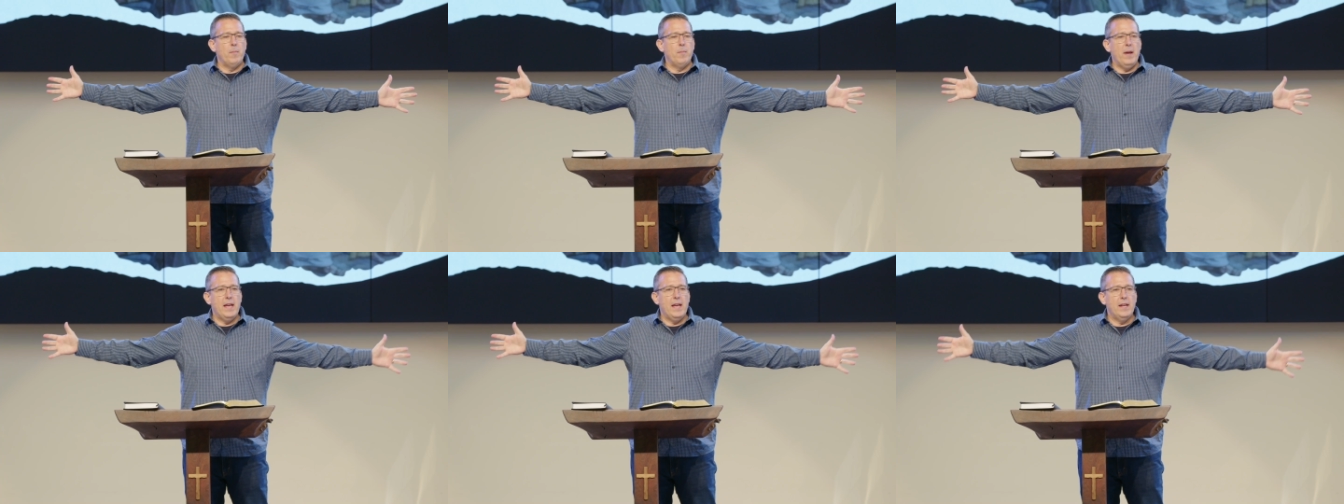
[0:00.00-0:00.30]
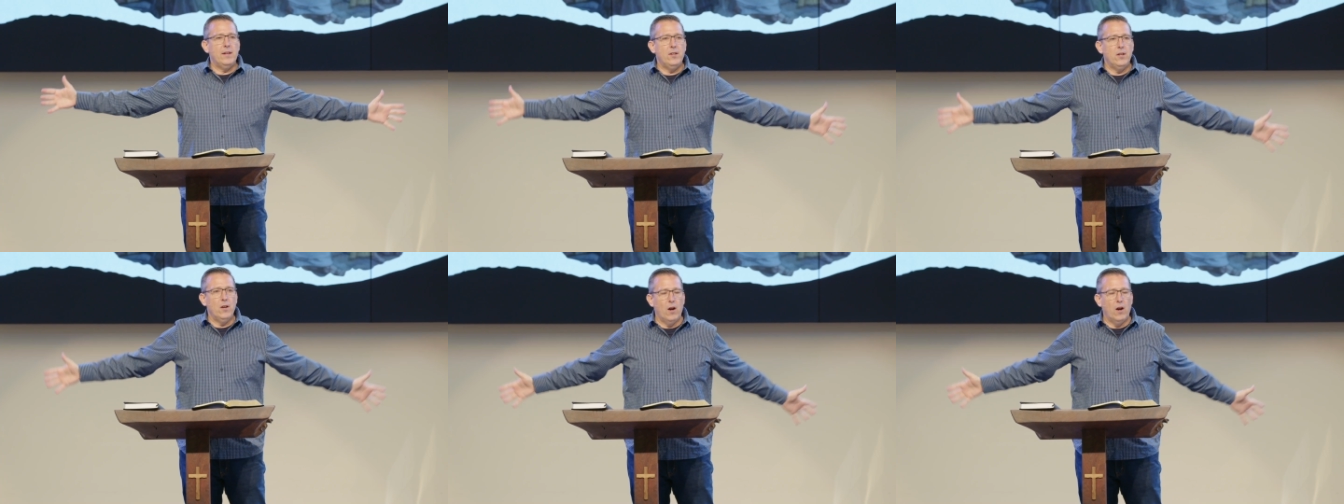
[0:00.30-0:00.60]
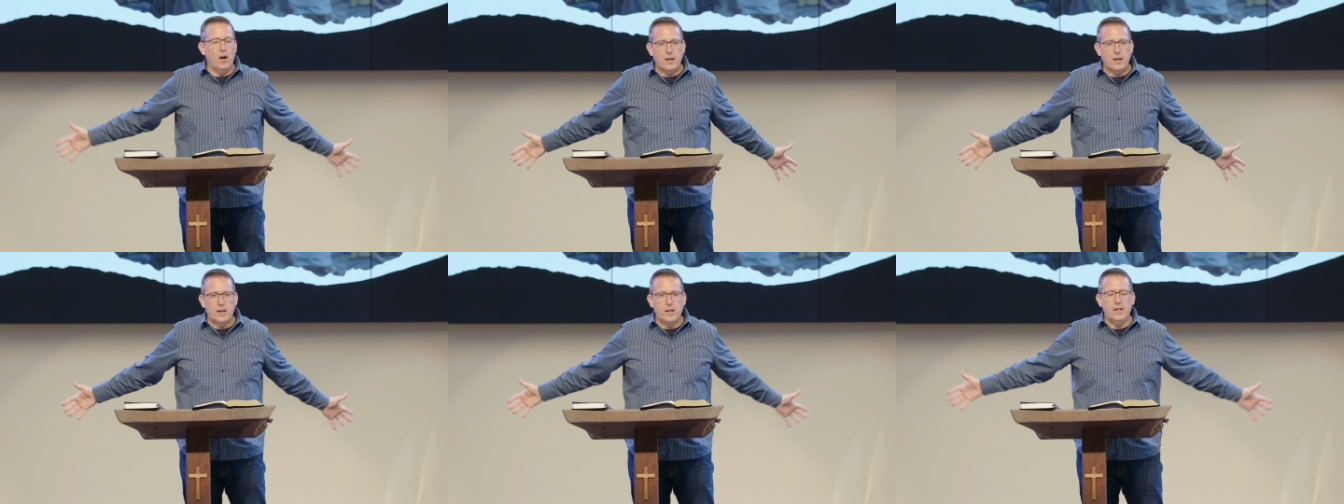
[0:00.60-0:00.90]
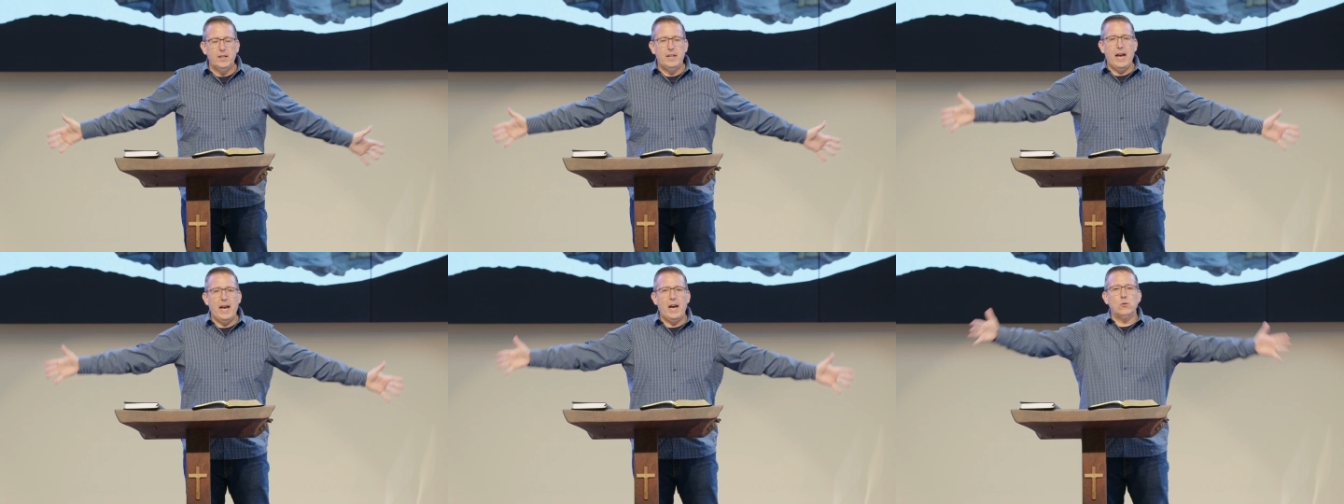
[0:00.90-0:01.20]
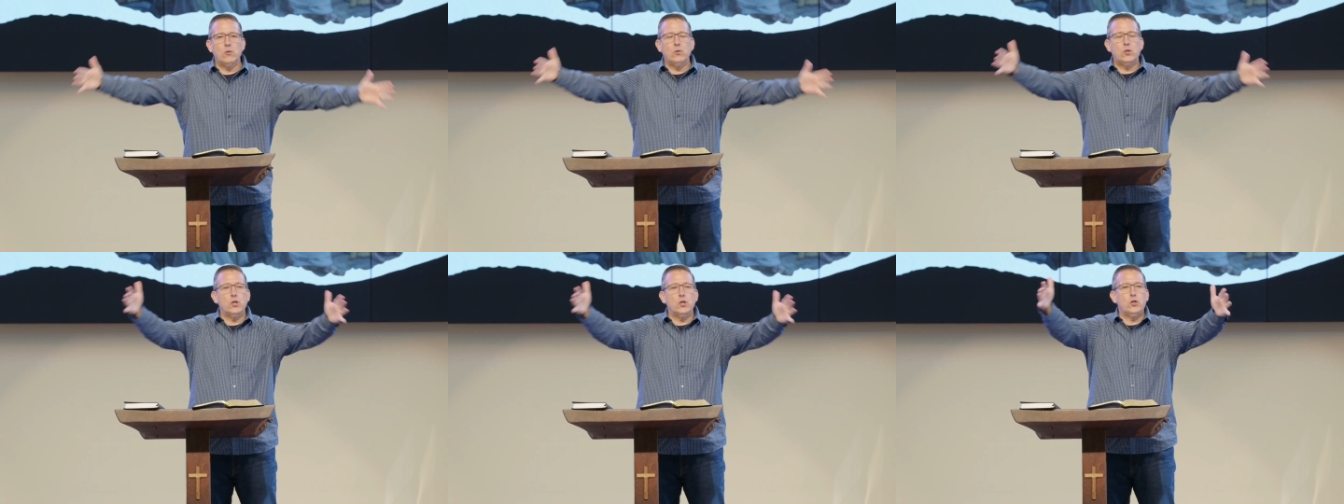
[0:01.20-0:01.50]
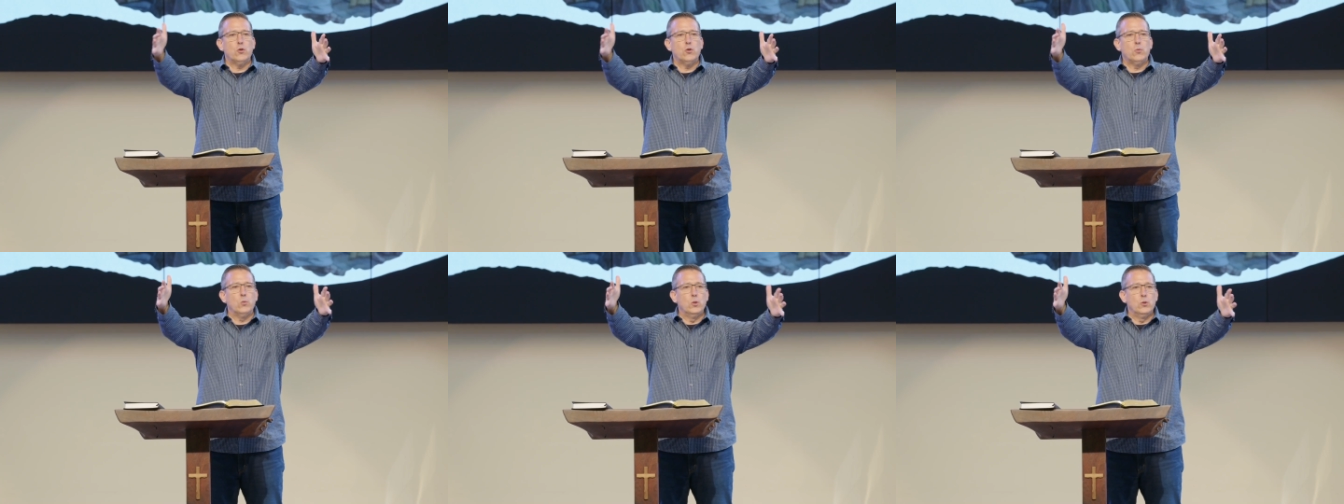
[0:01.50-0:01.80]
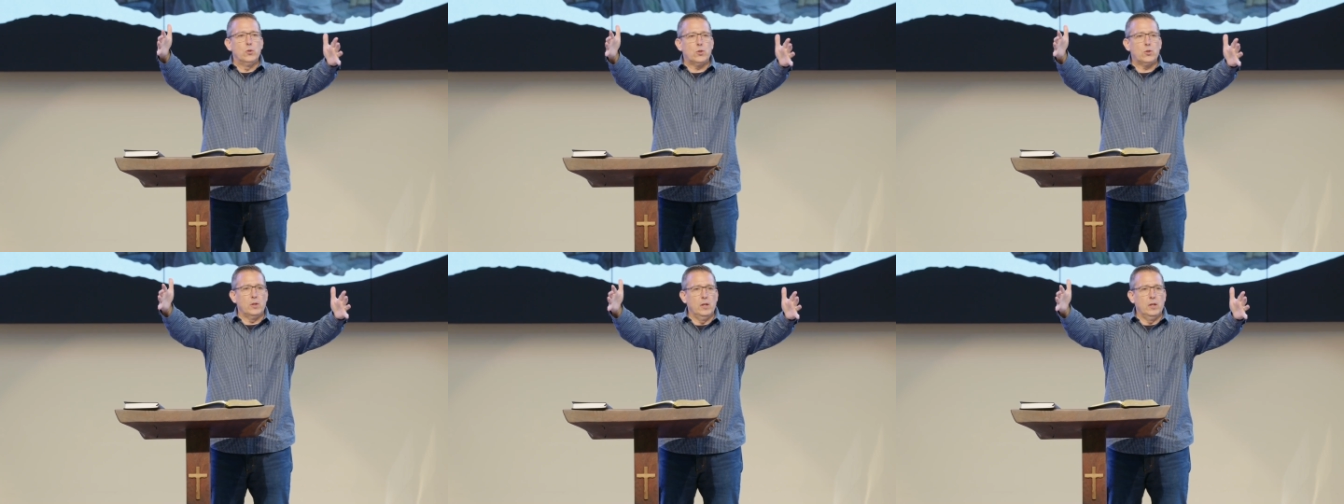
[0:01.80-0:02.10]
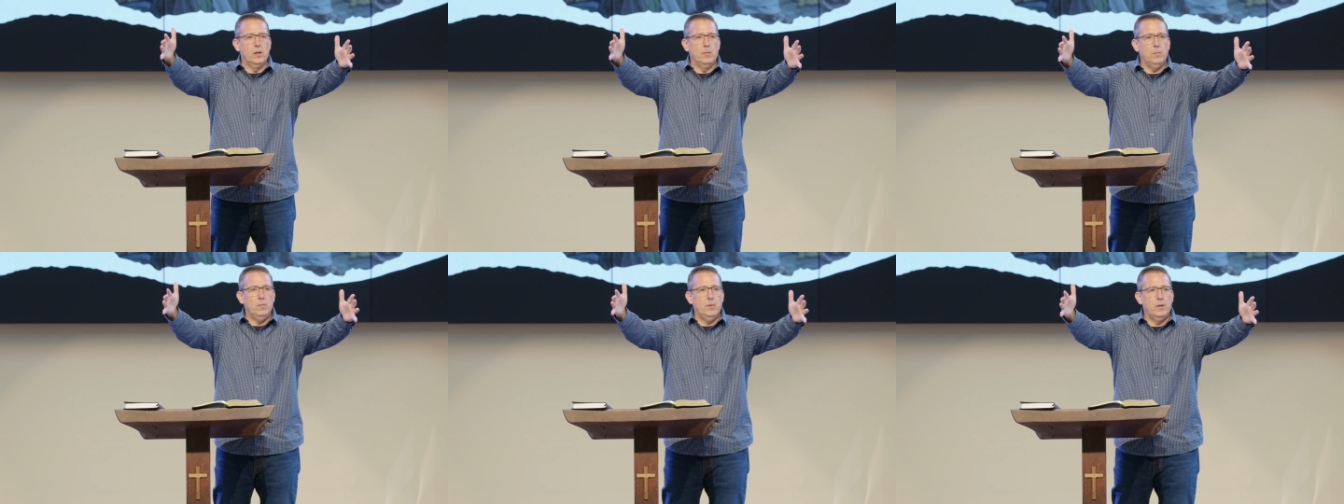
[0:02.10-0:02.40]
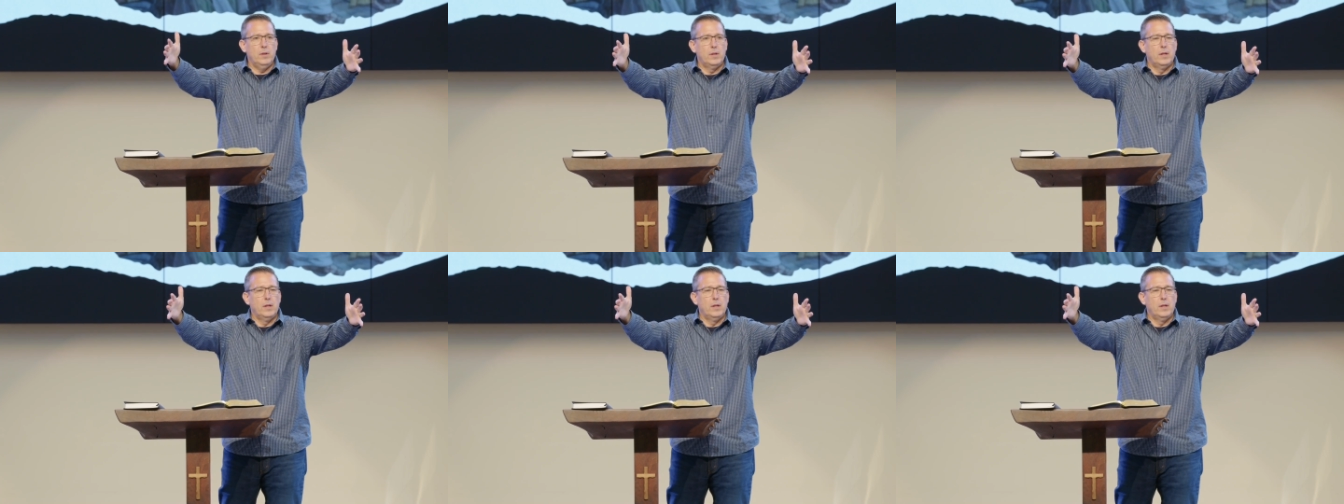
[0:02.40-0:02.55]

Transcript: Antioch down to Jerusalem